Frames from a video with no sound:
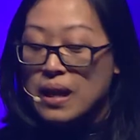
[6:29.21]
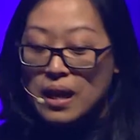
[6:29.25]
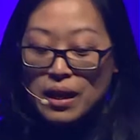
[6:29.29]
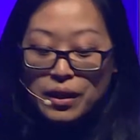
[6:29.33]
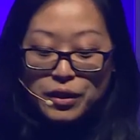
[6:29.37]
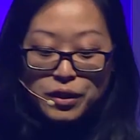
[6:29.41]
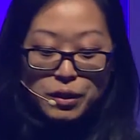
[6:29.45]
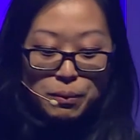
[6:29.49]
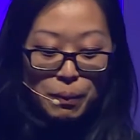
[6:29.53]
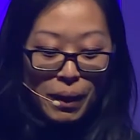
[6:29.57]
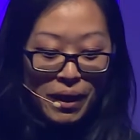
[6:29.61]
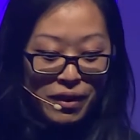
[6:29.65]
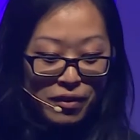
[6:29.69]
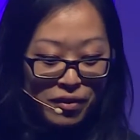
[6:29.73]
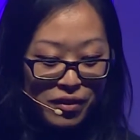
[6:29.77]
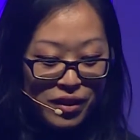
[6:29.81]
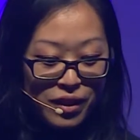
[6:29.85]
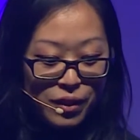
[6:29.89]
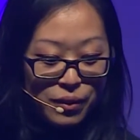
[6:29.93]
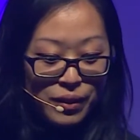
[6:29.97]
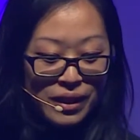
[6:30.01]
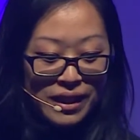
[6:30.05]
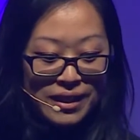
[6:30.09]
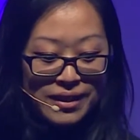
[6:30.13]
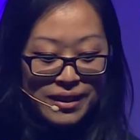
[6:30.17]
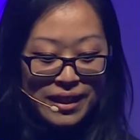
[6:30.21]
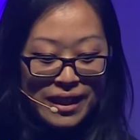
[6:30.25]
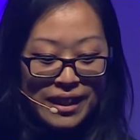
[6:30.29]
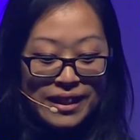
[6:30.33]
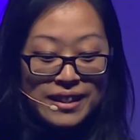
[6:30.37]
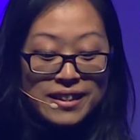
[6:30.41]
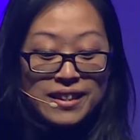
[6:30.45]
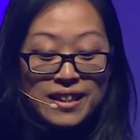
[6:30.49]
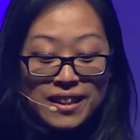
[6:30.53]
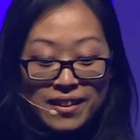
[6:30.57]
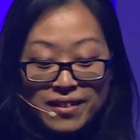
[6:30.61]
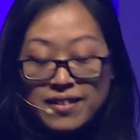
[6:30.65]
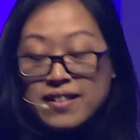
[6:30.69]
So my theory is he
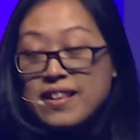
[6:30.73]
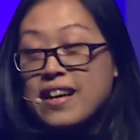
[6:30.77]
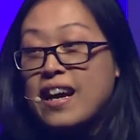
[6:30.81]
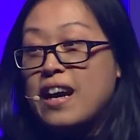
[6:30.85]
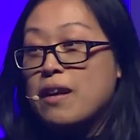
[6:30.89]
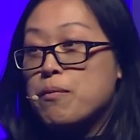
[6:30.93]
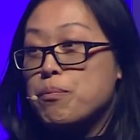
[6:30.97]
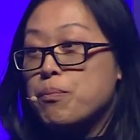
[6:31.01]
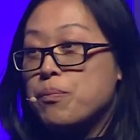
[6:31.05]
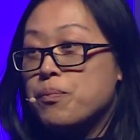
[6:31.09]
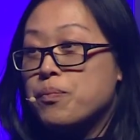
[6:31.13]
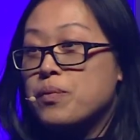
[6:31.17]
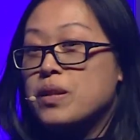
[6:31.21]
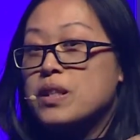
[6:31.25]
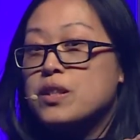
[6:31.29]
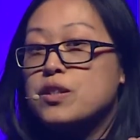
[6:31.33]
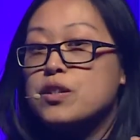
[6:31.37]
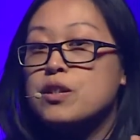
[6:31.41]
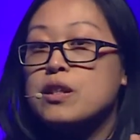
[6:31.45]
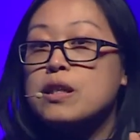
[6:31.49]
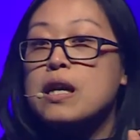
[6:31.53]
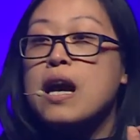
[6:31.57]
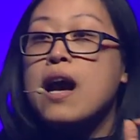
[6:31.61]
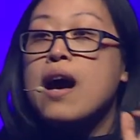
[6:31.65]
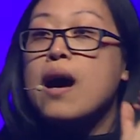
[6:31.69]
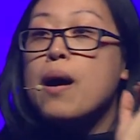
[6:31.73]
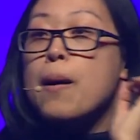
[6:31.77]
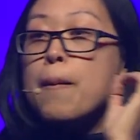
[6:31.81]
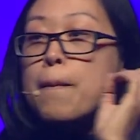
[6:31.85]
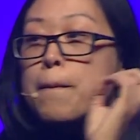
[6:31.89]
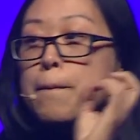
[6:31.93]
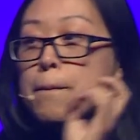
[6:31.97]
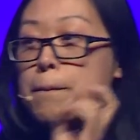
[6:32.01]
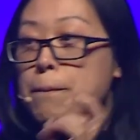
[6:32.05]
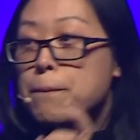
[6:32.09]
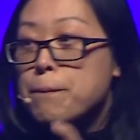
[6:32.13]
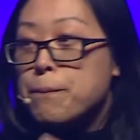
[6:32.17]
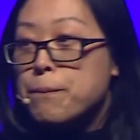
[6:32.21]
did that to
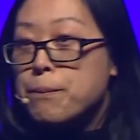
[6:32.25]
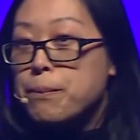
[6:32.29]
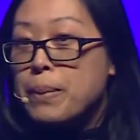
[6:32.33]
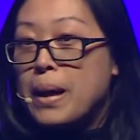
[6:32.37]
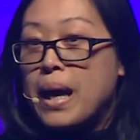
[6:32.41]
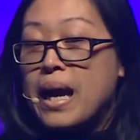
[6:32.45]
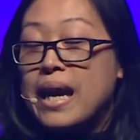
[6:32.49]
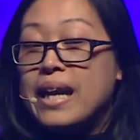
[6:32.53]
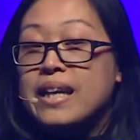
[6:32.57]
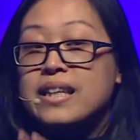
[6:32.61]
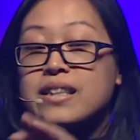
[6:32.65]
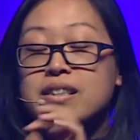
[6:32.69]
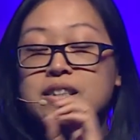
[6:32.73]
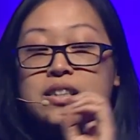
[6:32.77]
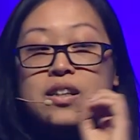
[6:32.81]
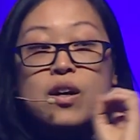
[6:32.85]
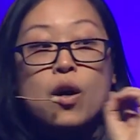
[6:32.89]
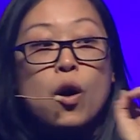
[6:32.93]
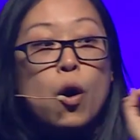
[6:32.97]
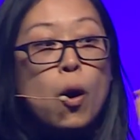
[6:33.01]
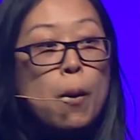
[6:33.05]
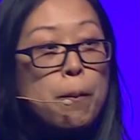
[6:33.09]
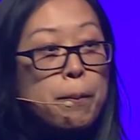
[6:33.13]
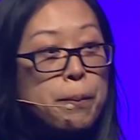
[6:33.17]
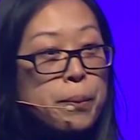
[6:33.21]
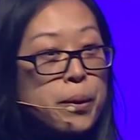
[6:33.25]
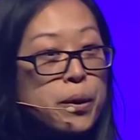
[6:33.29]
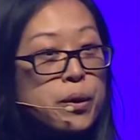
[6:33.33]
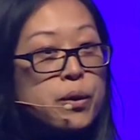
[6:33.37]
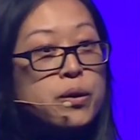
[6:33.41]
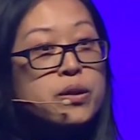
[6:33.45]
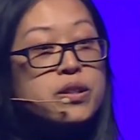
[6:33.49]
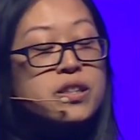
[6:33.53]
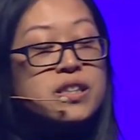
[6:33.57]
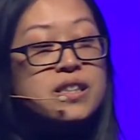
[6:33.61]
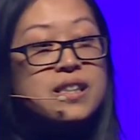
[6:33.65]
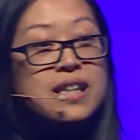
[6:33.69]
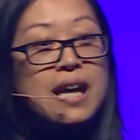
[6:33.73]
paint or
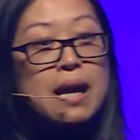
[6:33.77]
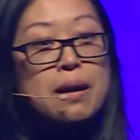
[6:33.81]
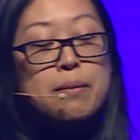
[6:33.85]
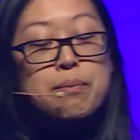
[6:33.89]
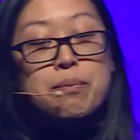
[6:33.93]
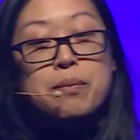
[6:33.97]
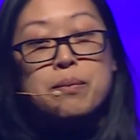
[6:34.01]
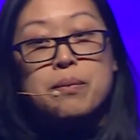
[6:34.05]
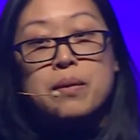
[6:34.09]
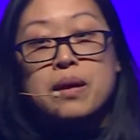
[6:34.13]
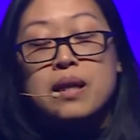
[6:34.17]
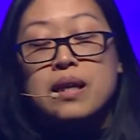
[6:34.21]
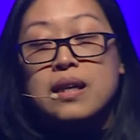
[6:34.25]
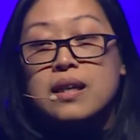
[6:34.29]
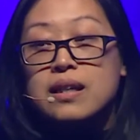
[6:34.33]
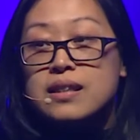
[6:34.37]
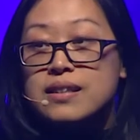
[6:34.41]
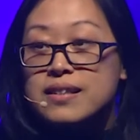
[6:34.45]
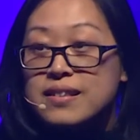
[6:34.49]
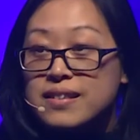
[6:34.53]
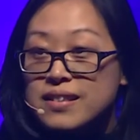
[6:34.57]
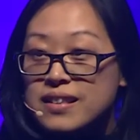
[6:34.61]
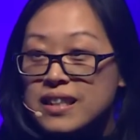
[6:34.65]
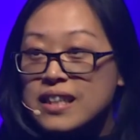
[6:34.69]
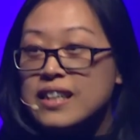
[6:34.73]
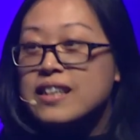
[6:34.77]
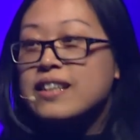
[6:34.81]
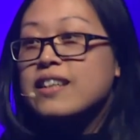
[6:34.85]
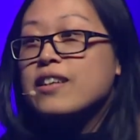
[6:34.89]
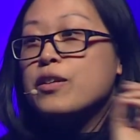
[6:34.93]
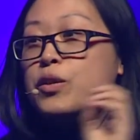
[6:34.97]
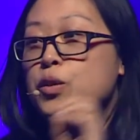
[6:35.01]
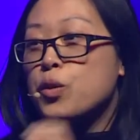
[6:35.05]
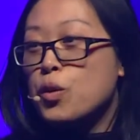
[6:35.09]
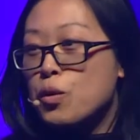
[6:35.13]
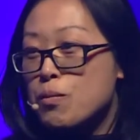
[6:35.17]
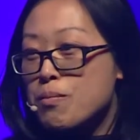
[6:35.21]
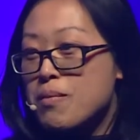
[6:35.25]
put that seed in
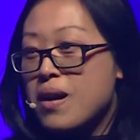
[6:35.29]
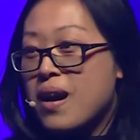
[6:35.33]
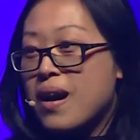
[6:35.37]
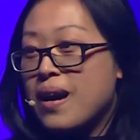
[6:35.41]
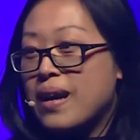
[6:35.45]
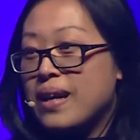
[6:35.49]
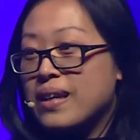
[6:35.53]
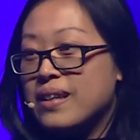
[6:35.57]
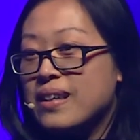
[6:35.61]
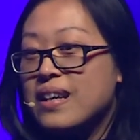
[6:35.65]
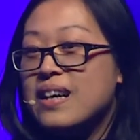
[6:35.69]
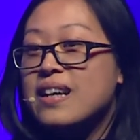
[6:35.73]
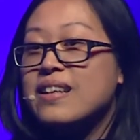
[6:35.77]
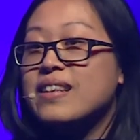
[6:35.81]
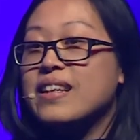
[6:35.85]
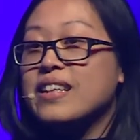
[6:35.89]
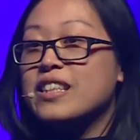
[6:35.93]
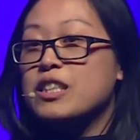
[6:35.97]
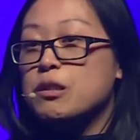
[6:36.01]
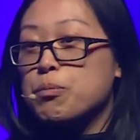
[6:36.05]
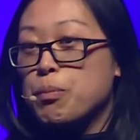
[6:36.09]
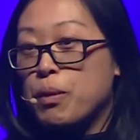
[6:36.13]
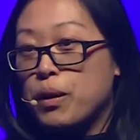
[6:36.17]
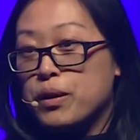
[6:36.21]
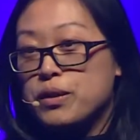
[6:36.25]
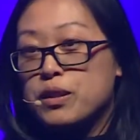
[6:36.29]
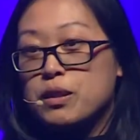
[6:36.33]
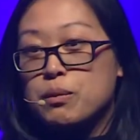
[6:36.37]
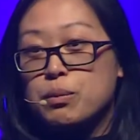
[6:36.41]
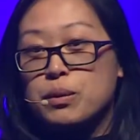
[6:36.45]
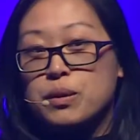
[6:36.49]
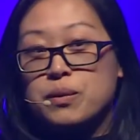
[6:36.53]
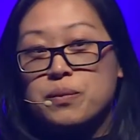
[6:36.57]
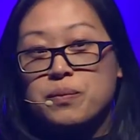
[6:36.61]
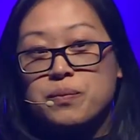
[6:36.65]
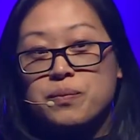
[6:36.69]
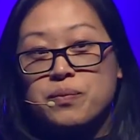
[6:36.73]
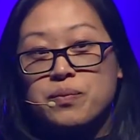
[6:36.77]
your mind that is possible.